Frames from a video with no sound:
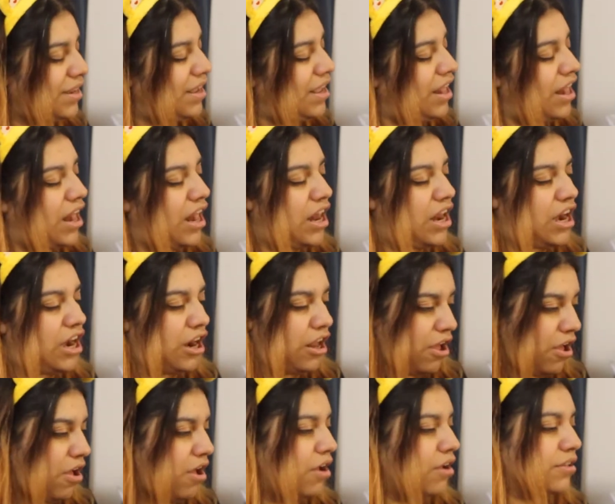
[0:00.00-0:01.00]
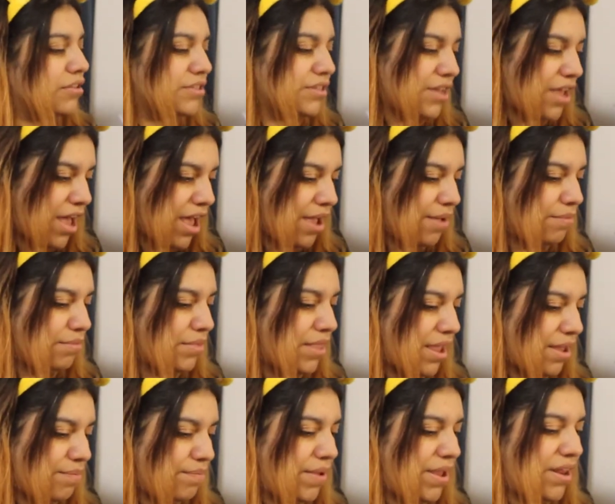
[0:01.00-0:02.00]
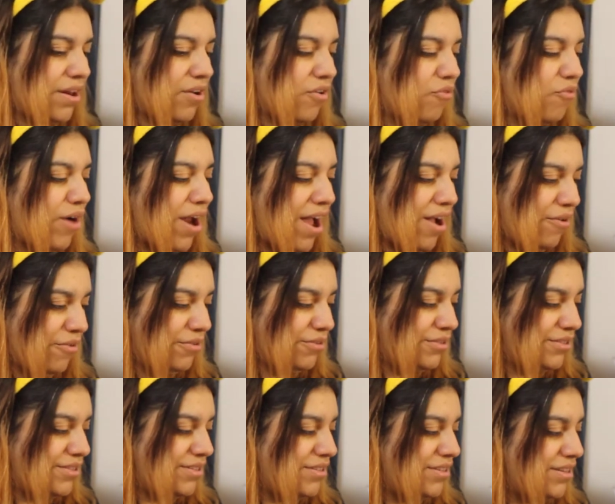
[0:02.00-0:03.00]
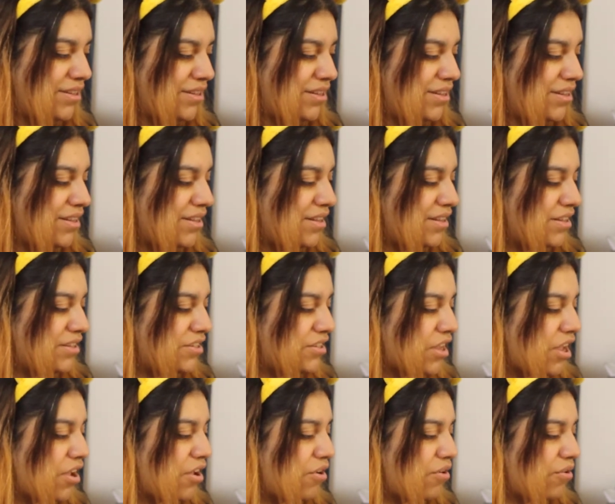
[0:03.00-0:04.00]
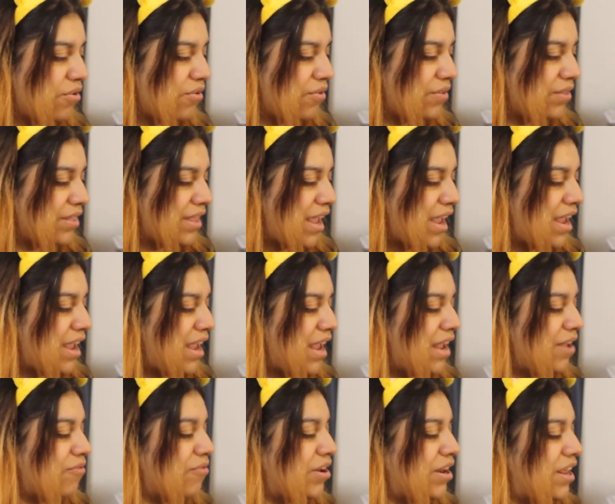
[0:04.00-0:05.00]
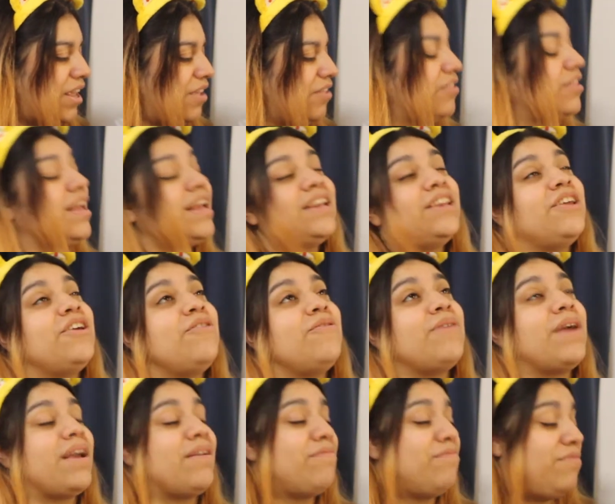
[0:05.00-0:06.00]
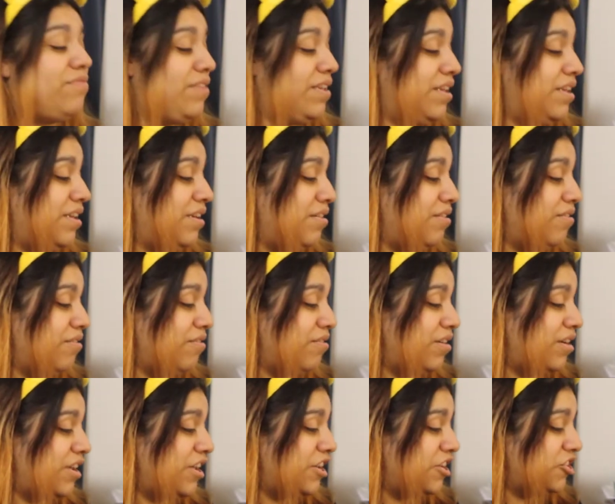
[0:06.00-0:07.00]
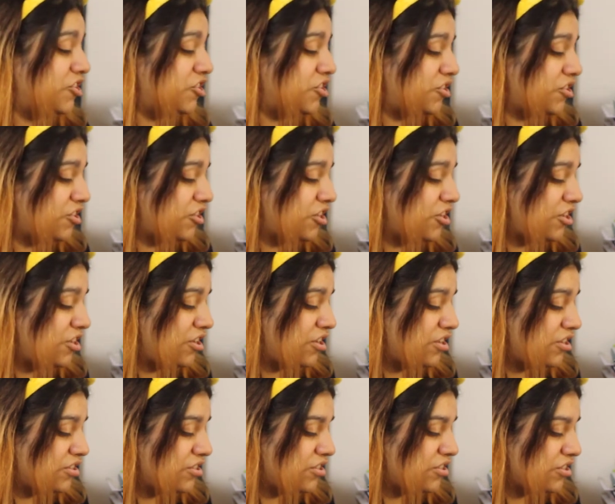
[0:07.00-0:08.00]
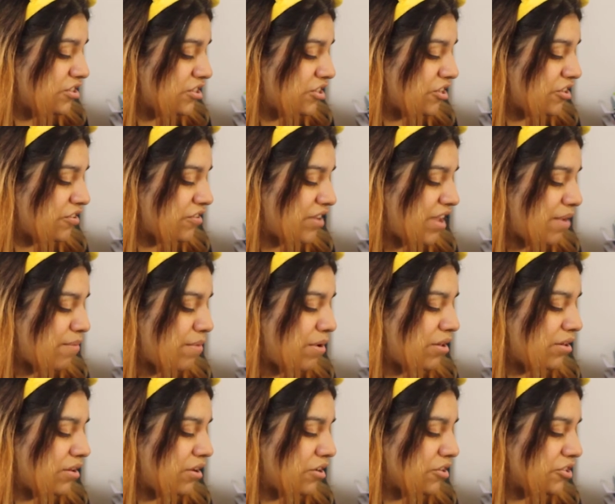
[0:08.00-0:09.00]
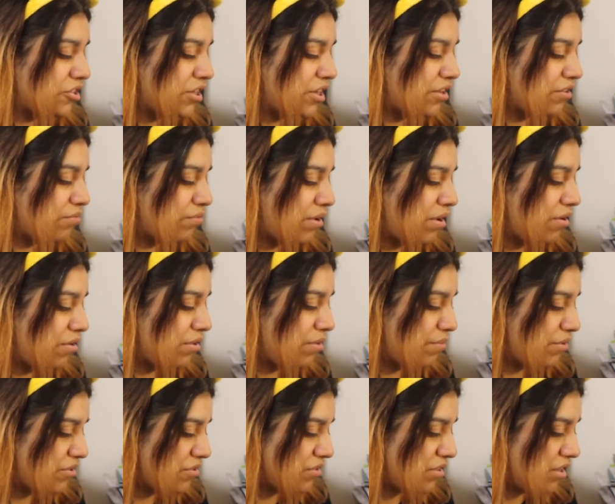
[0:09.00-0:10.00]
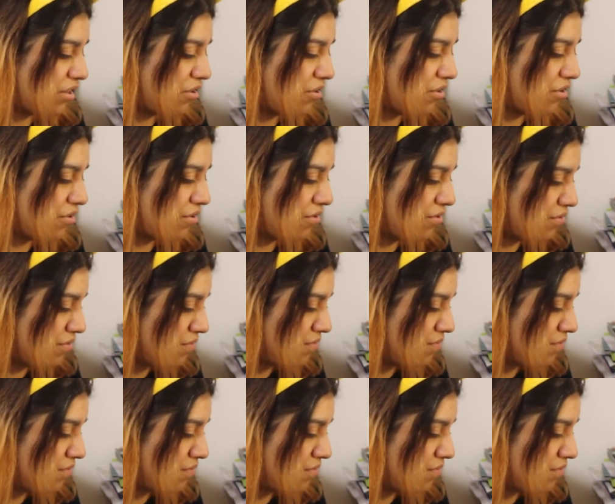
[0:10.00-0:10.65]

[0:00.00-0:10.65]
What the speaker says: A long time they've been around. So, they released a new MV-ish. Did this came out last year as well? Let me just look.